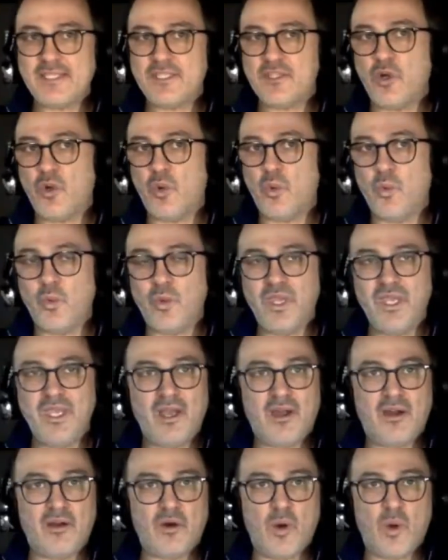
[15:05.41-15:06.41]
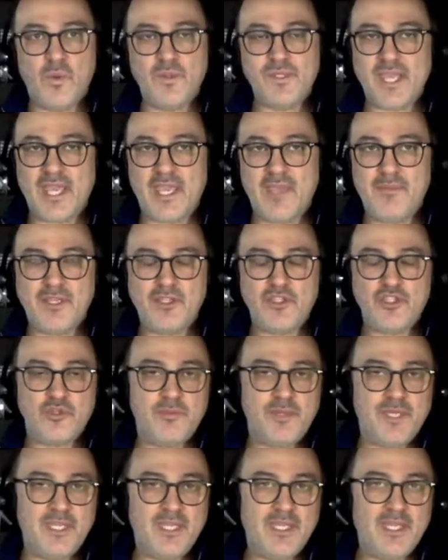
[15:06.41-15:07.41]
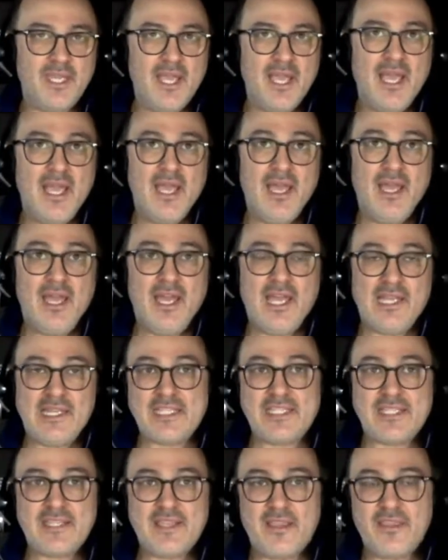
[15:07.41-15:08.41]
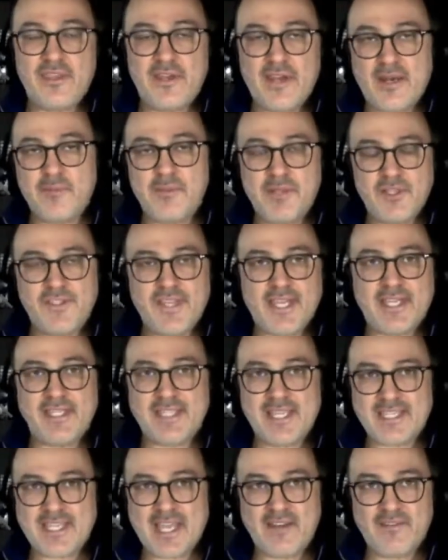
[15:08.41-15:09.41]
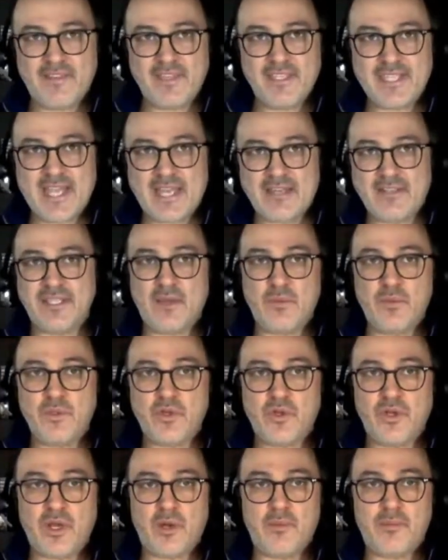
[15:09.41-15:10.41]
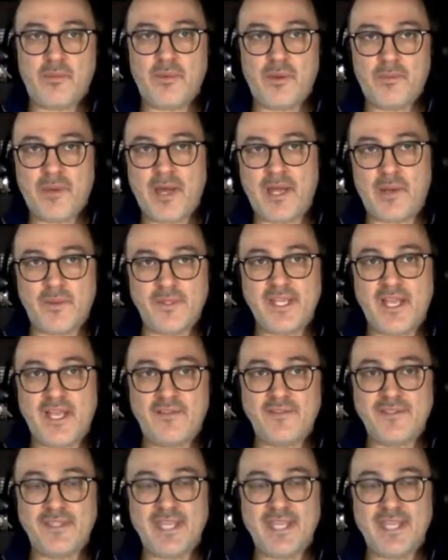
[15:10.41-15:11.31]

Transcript: So we are always aiming to be less than 300 milliseconds. That's kind of the standards that we took upon ourselves.